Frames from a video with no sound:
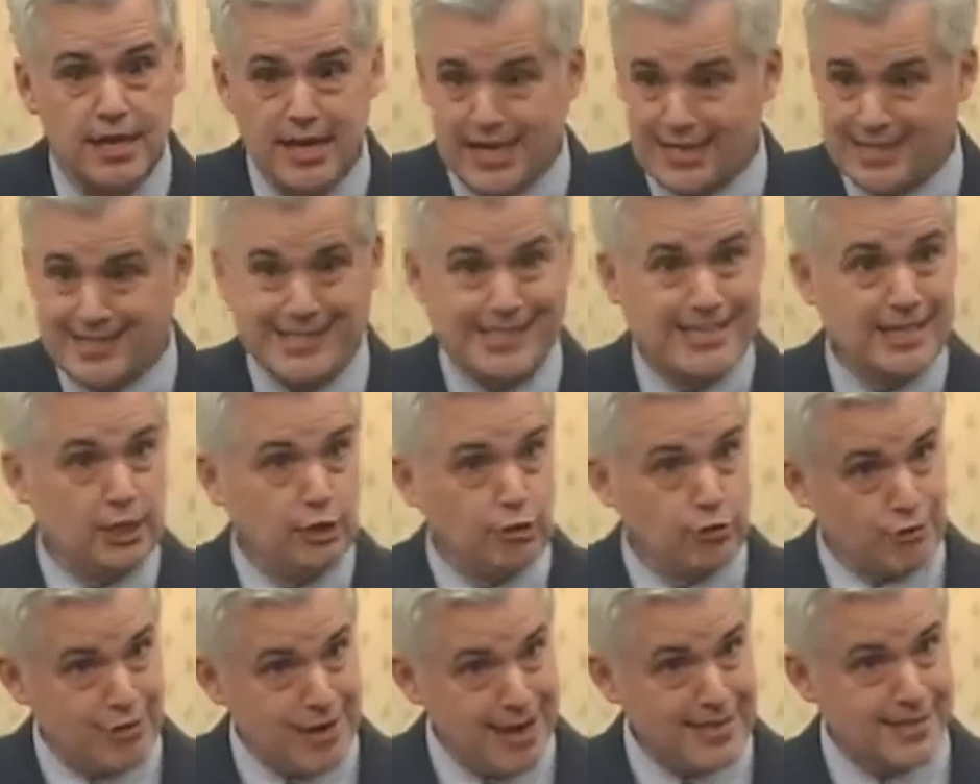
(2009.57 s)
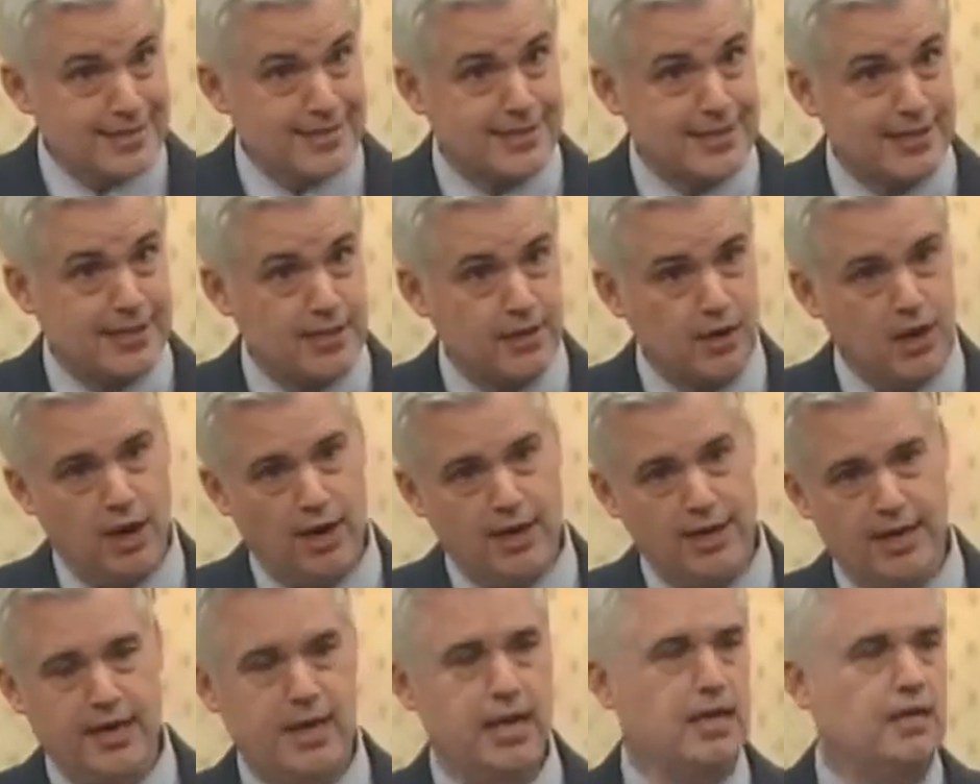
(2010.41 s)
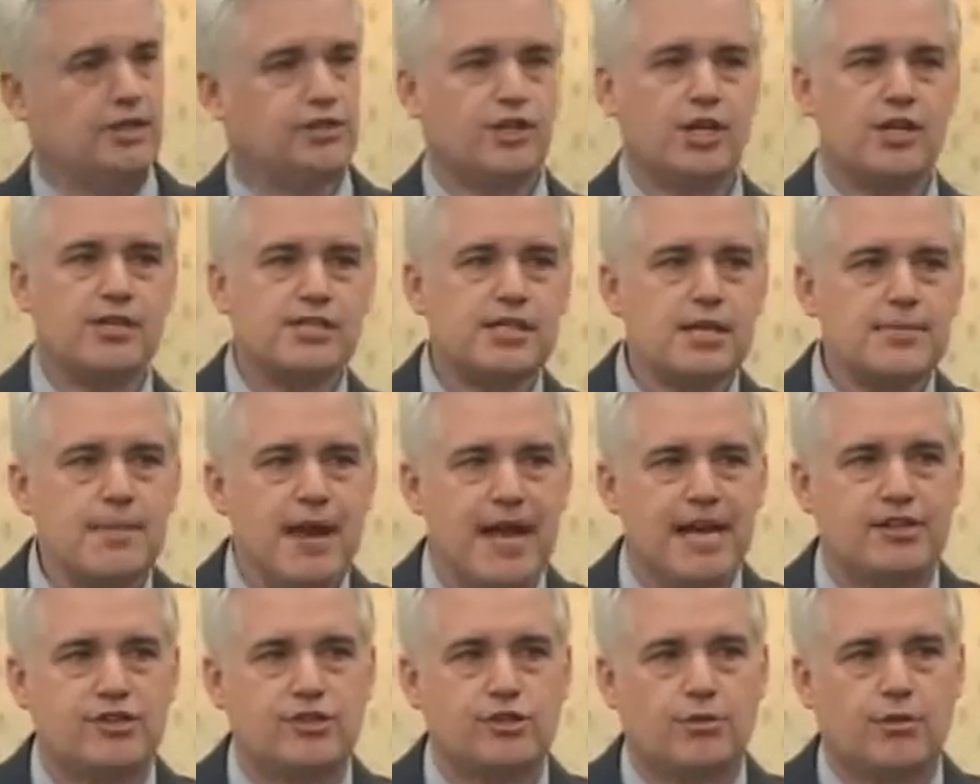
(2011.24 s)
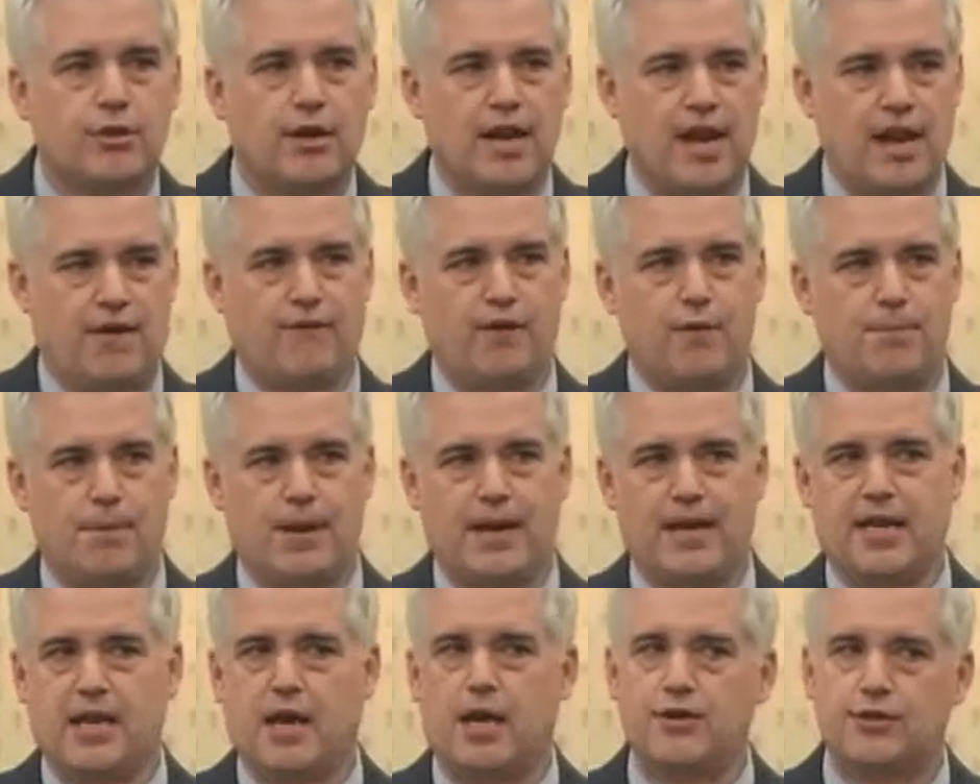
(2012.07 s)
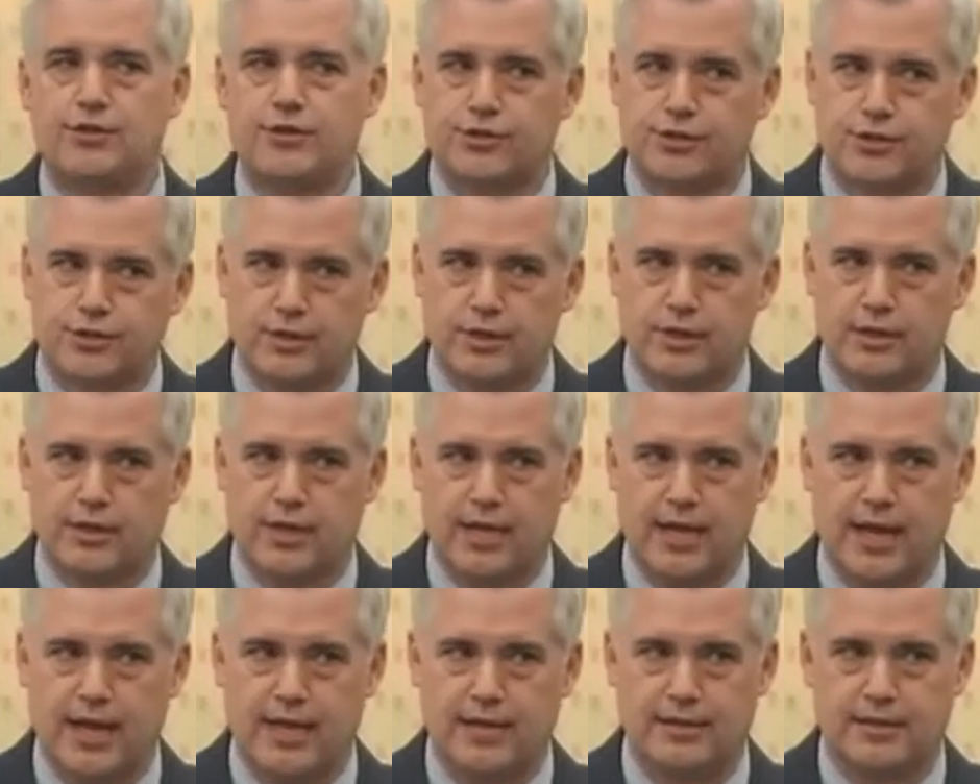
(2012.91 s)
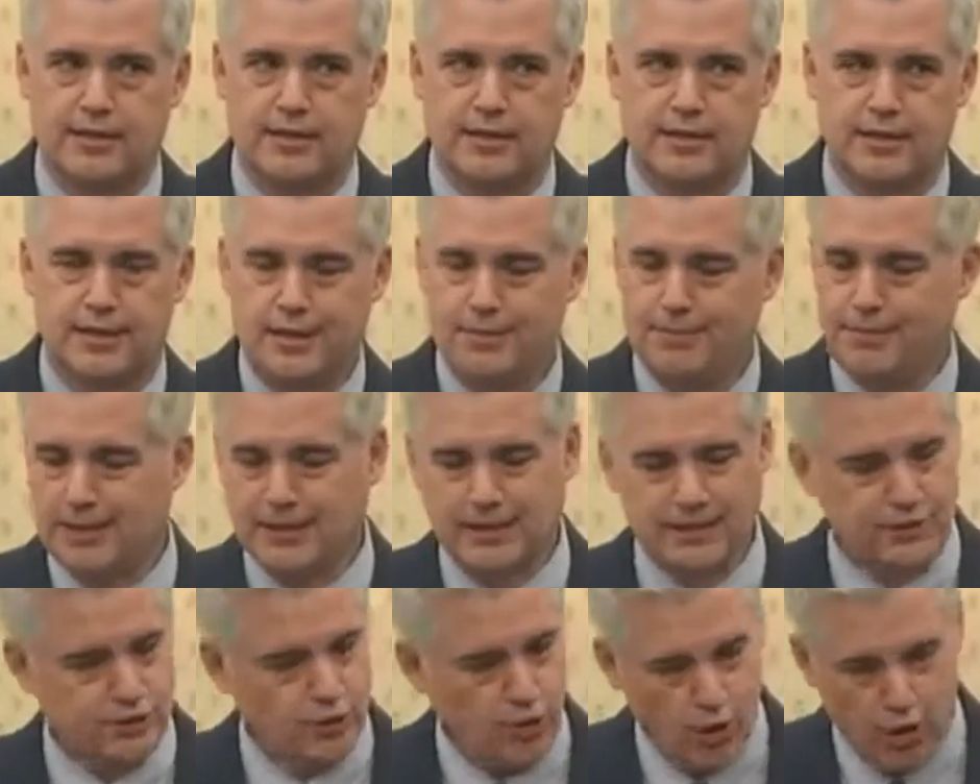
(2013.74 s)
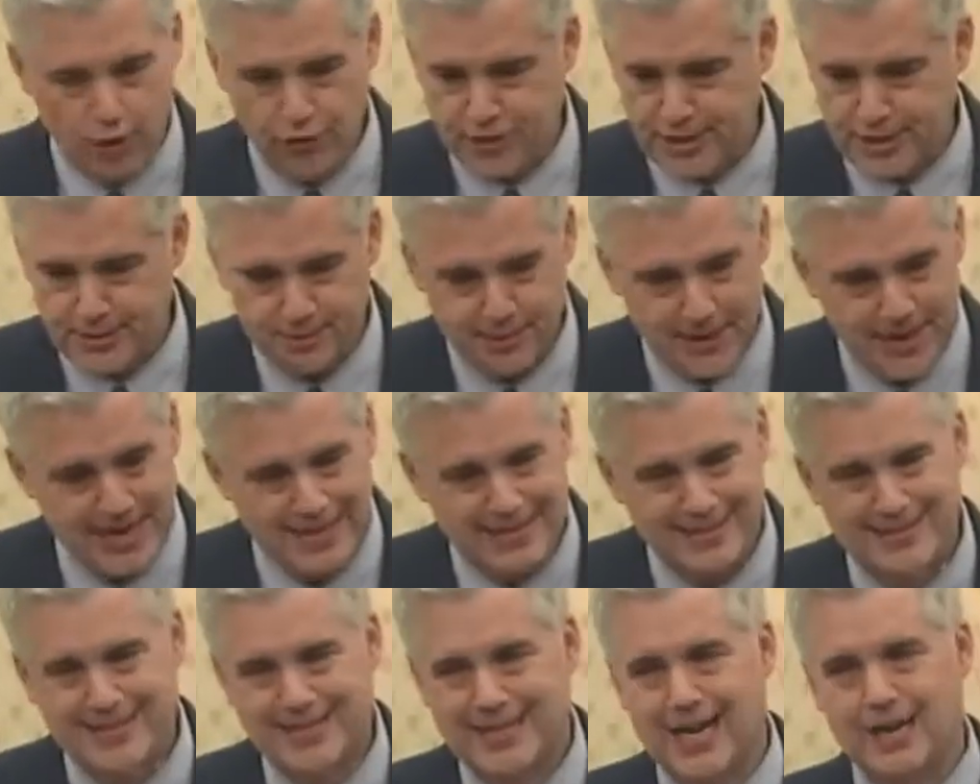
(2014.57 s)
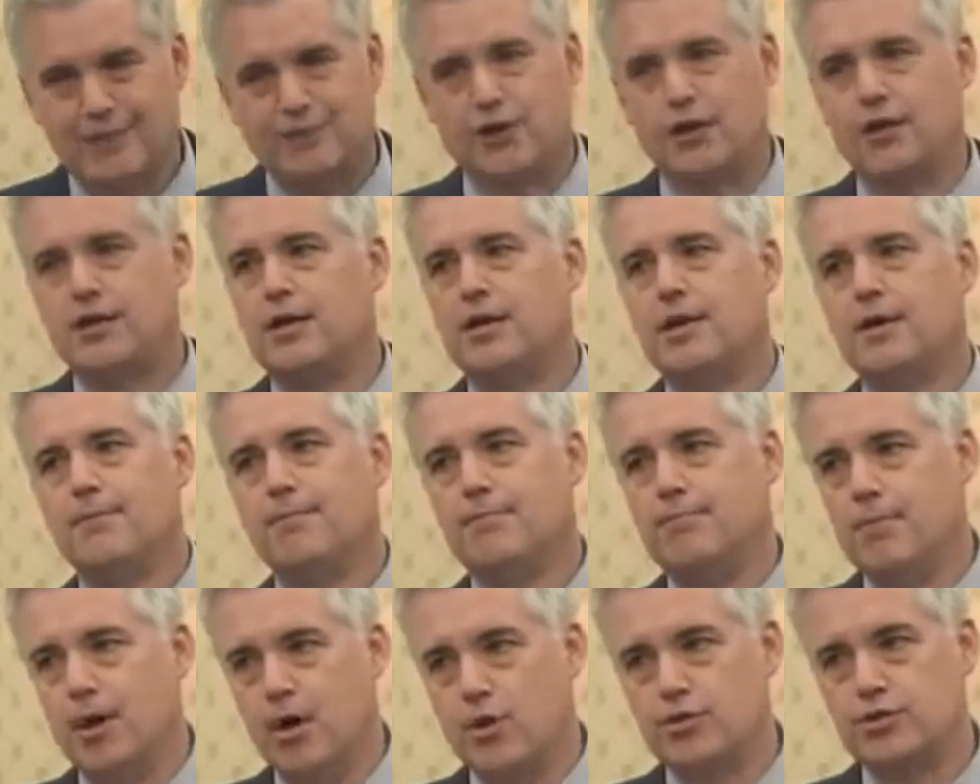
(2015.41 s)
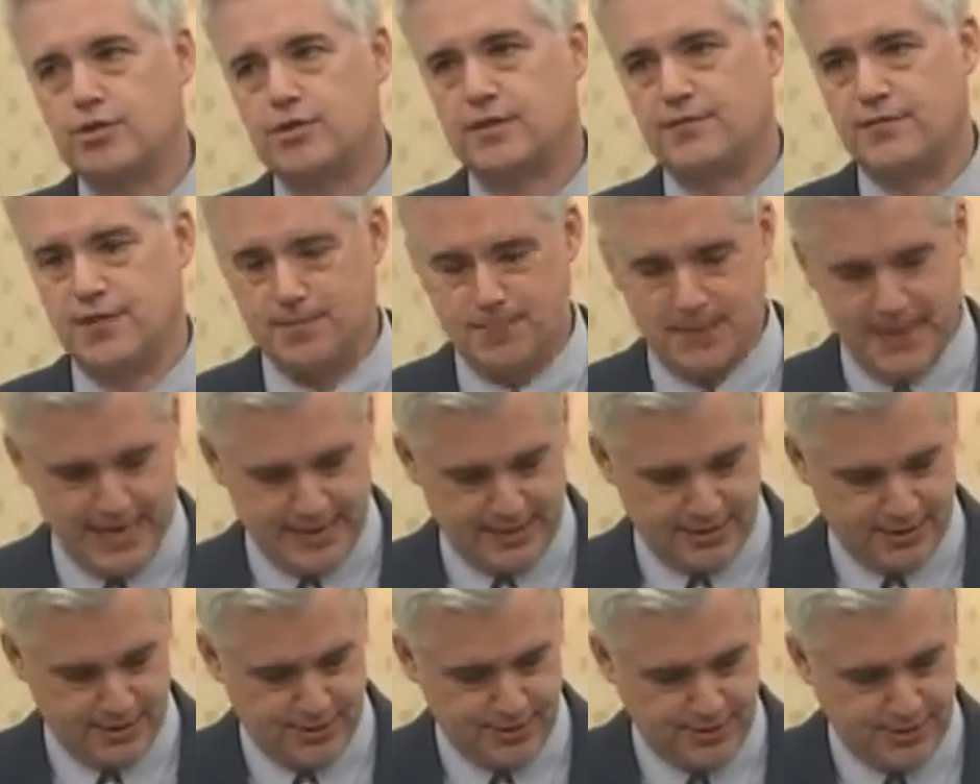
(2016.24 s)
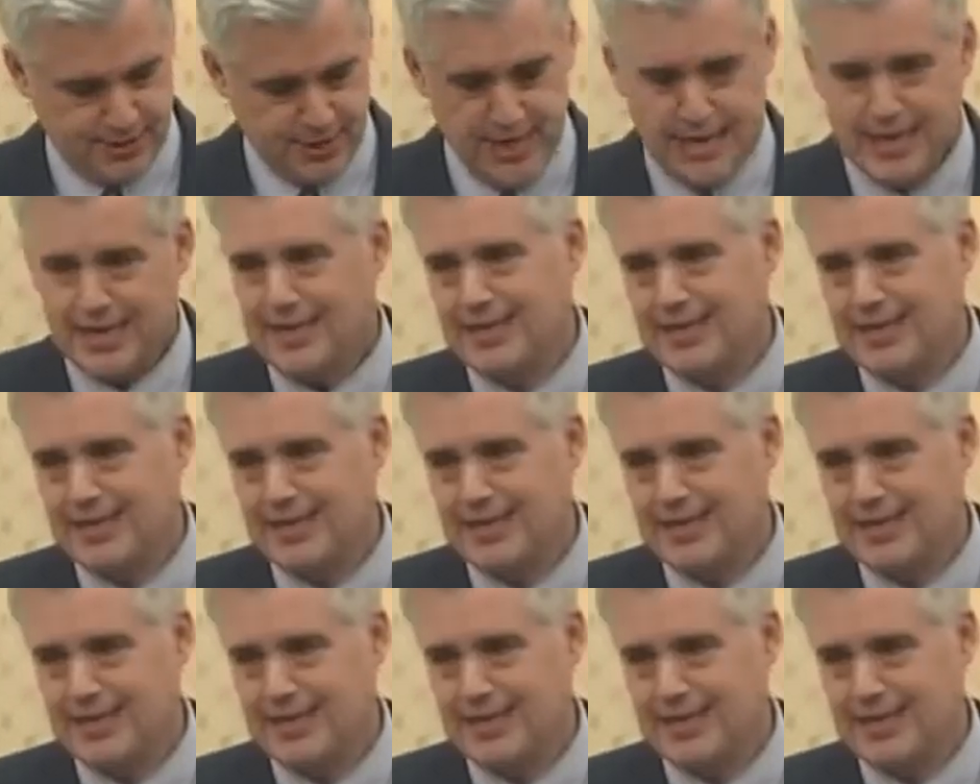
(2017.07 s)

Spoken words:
It still rested on it, just to make sure everybody understood that, because all the debates covered most of the bases.